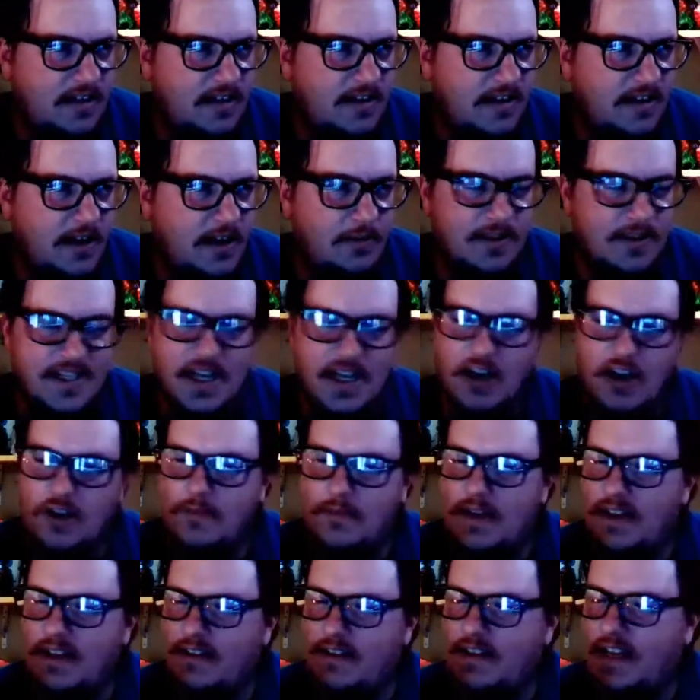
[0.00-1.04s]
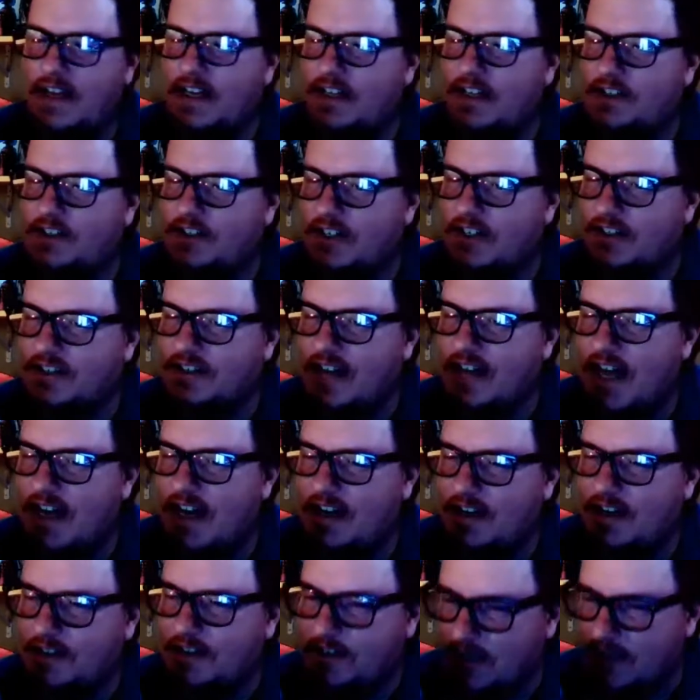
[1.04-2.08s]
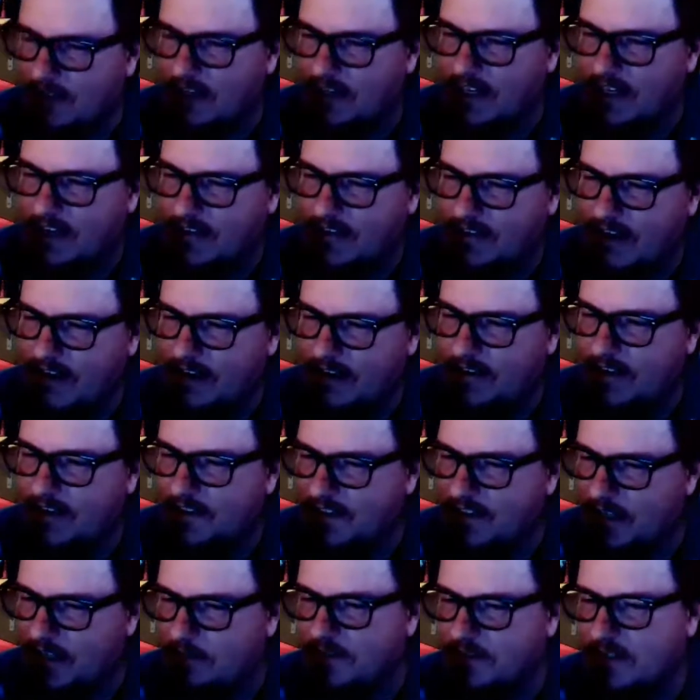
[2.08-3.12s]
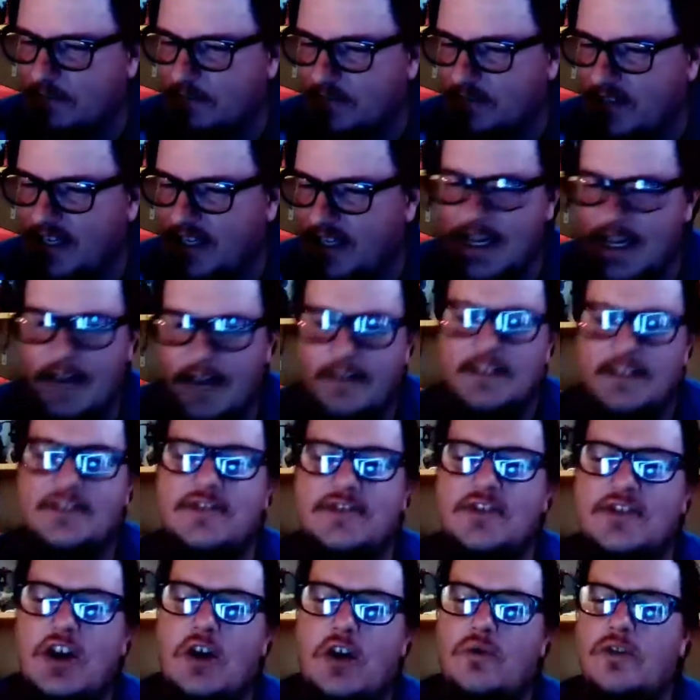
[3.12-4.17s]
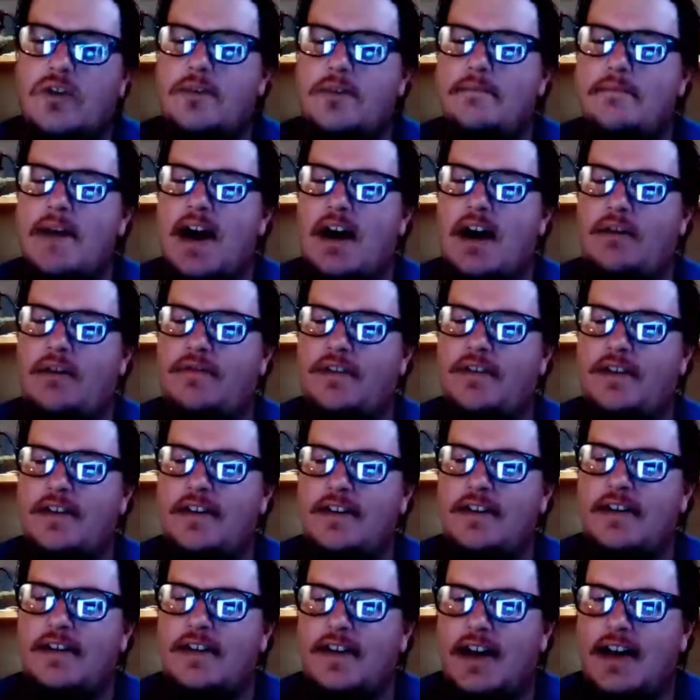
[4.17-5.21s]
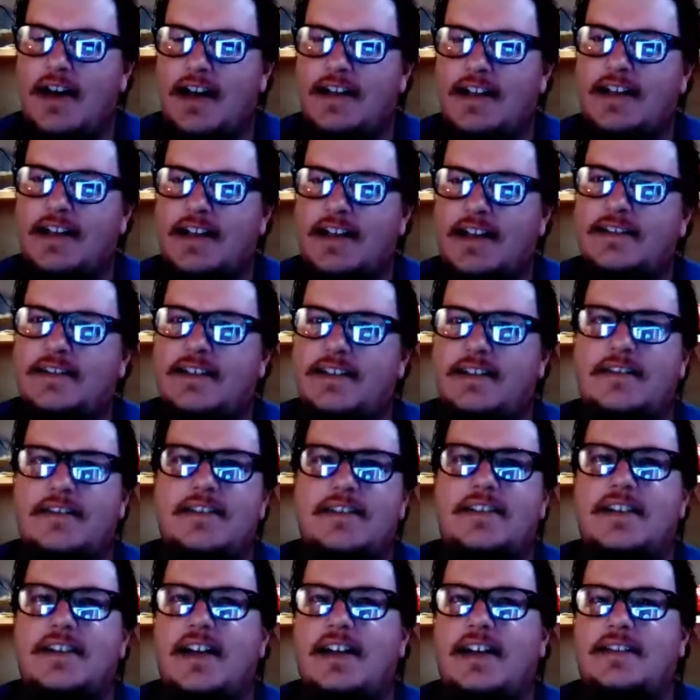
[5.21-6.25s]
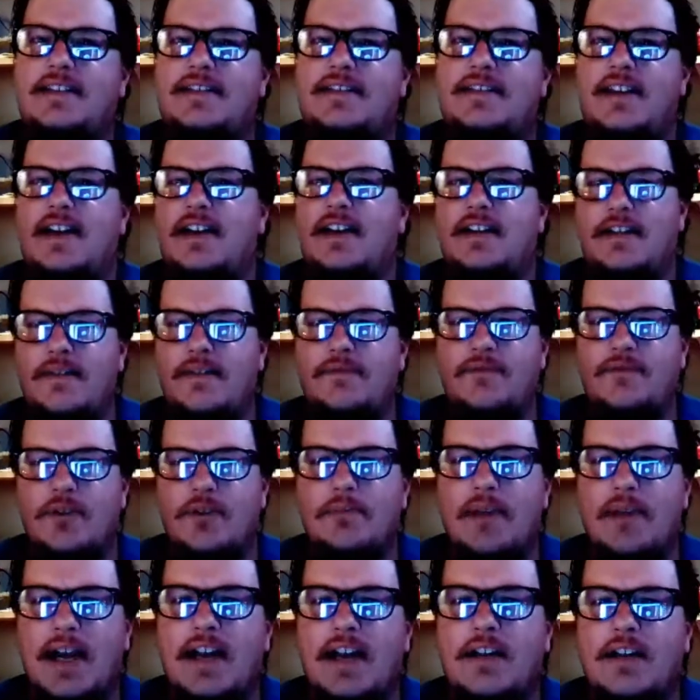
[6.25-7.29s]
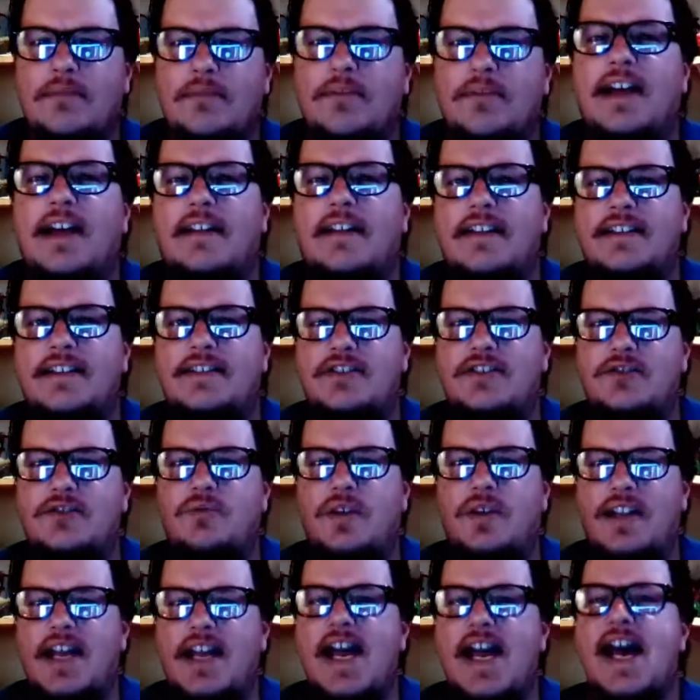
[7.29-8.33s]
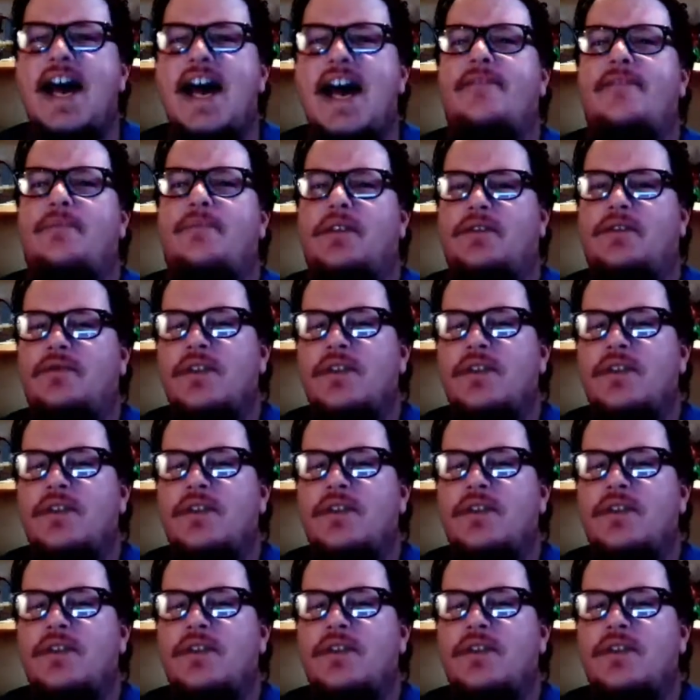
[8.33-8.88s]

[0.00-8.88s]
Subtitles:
but they were telling me they had just had an Eternia in there, and they said it was complete. Now, this is all word of mouth. I can't sit there and say it's like verbatim, like this is what they have, but